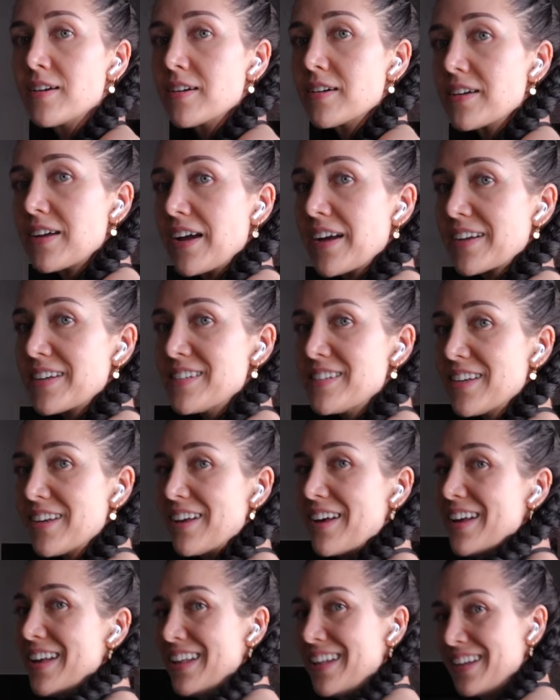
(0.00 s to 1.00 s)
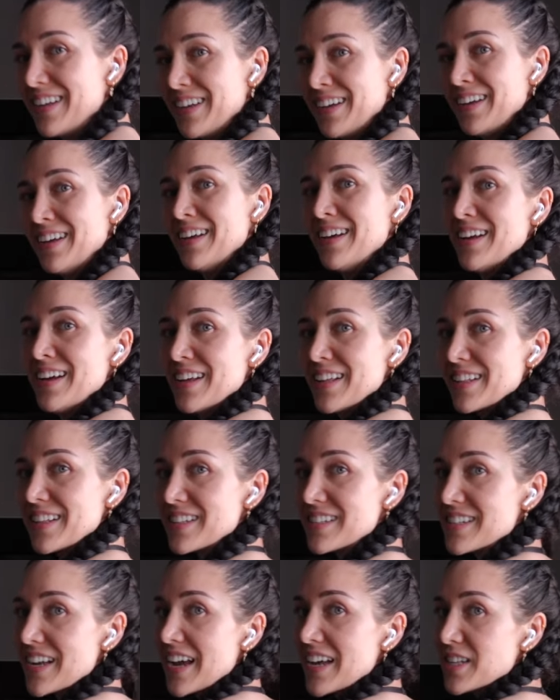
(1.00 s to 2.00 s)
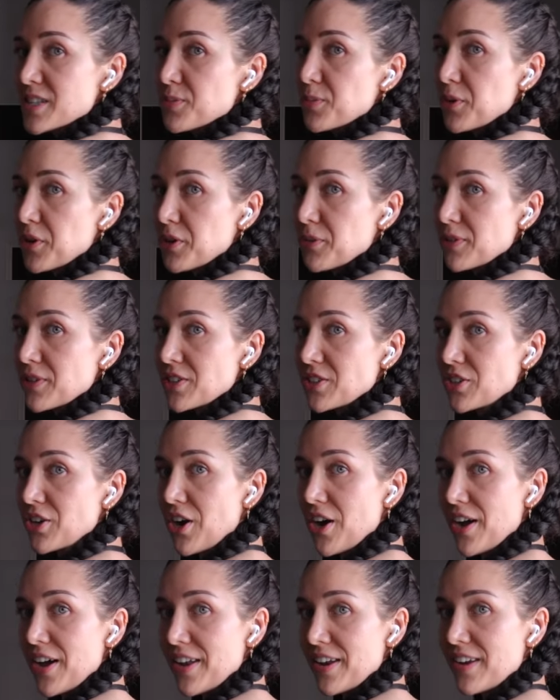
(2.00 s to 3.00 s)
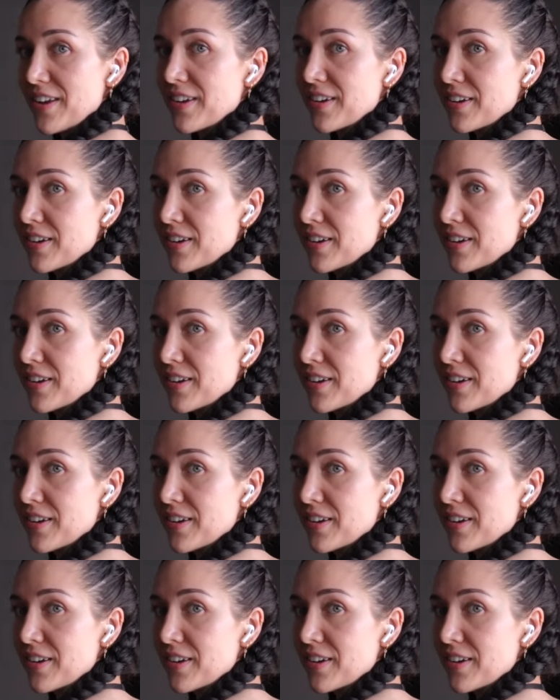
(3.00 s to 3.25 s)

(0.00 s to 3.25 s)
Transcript: Yeah, I can tell time's pretty much gone.